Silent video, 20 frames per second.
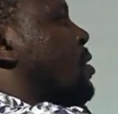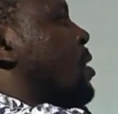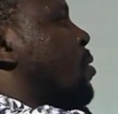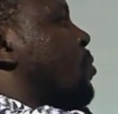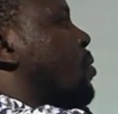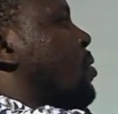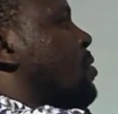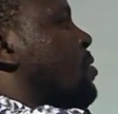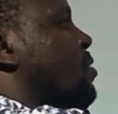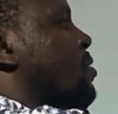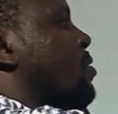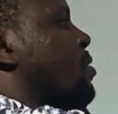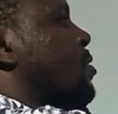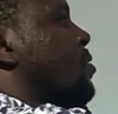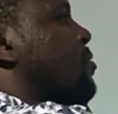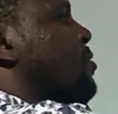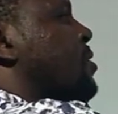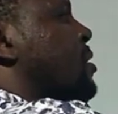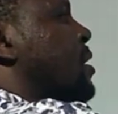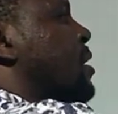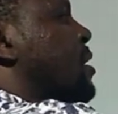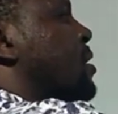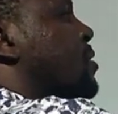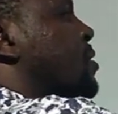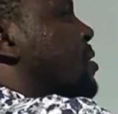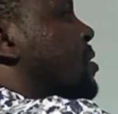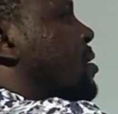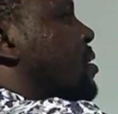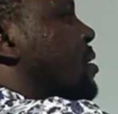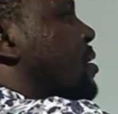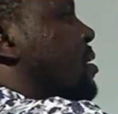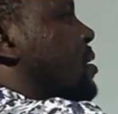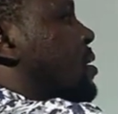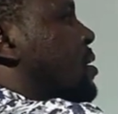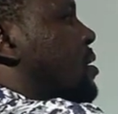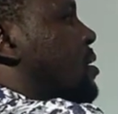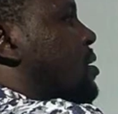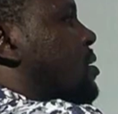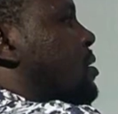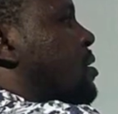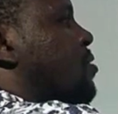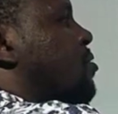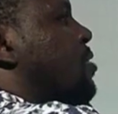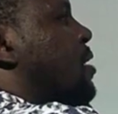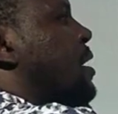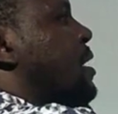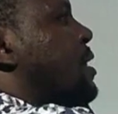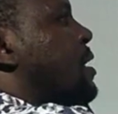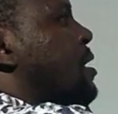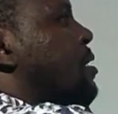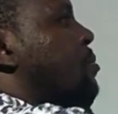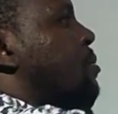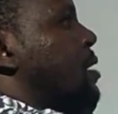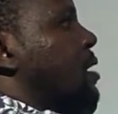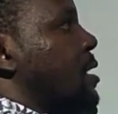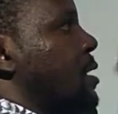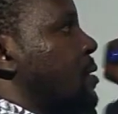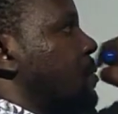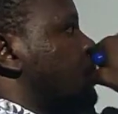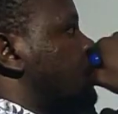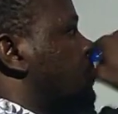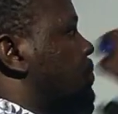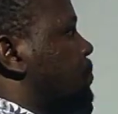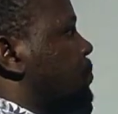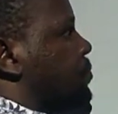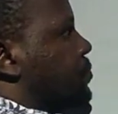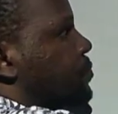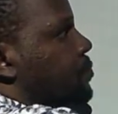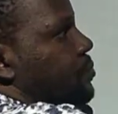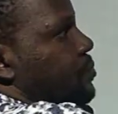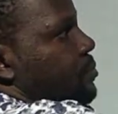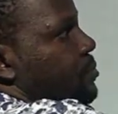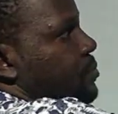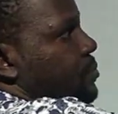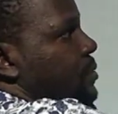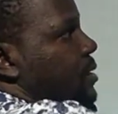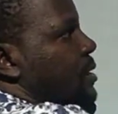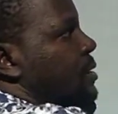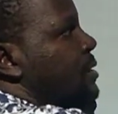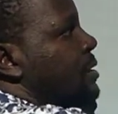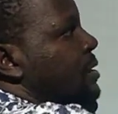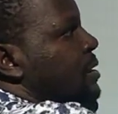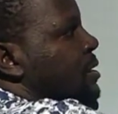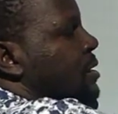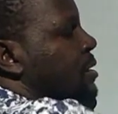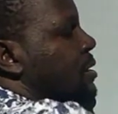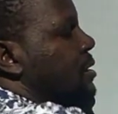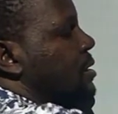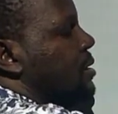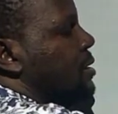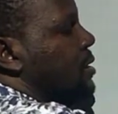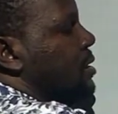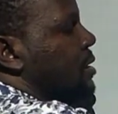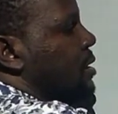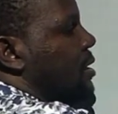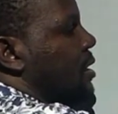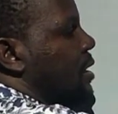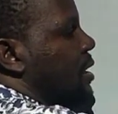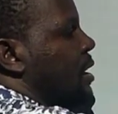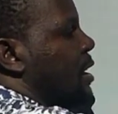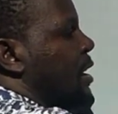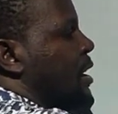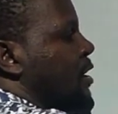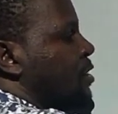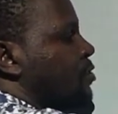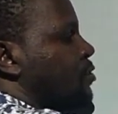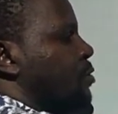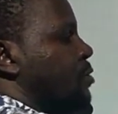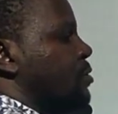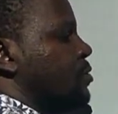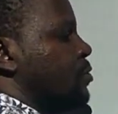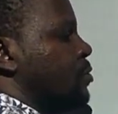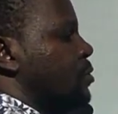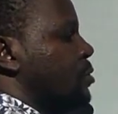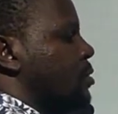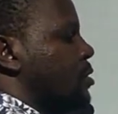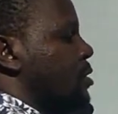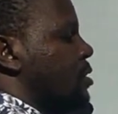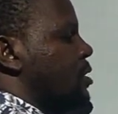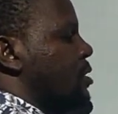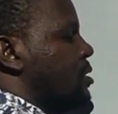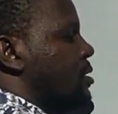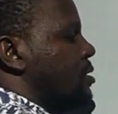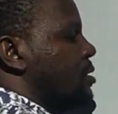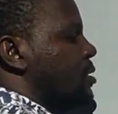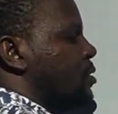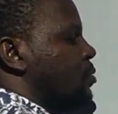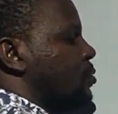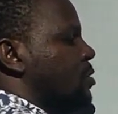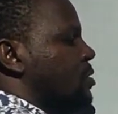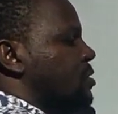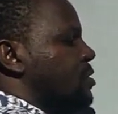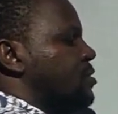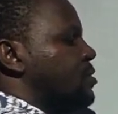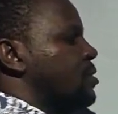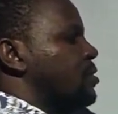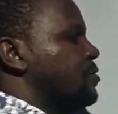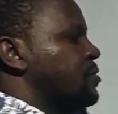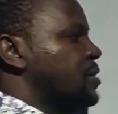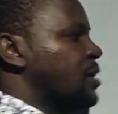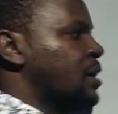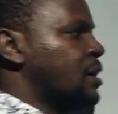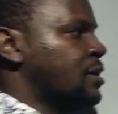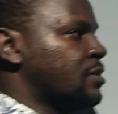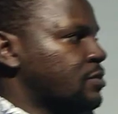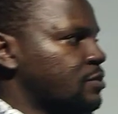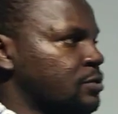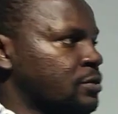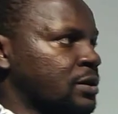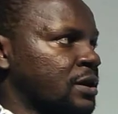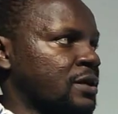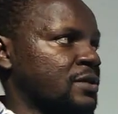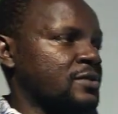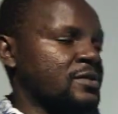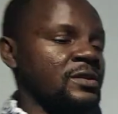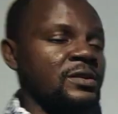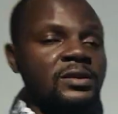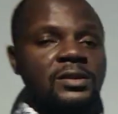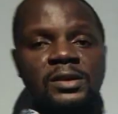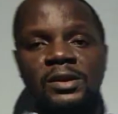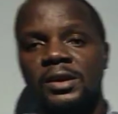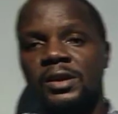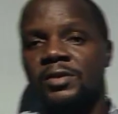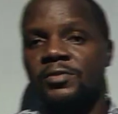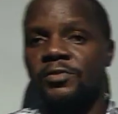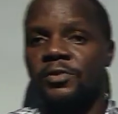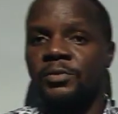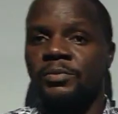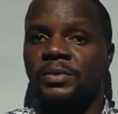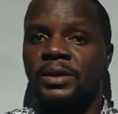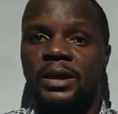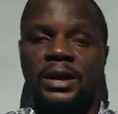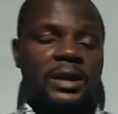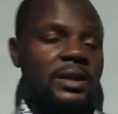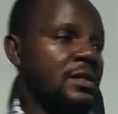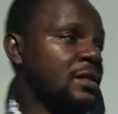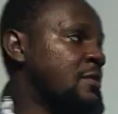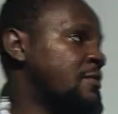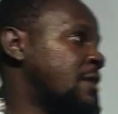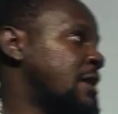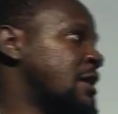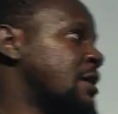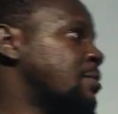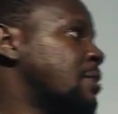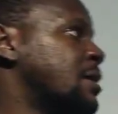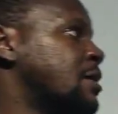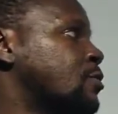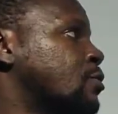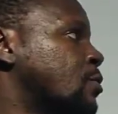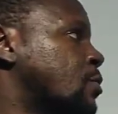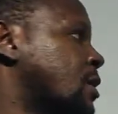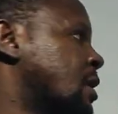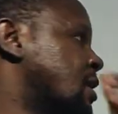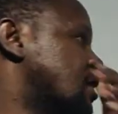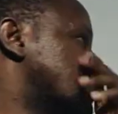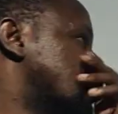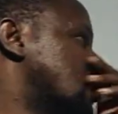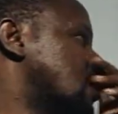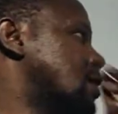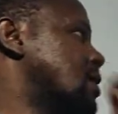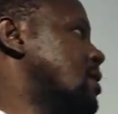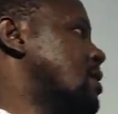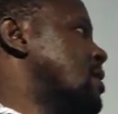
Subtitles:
to the quantity of charge divided by the electron. So the quantity of charge, you can see from there, divided by, so we can say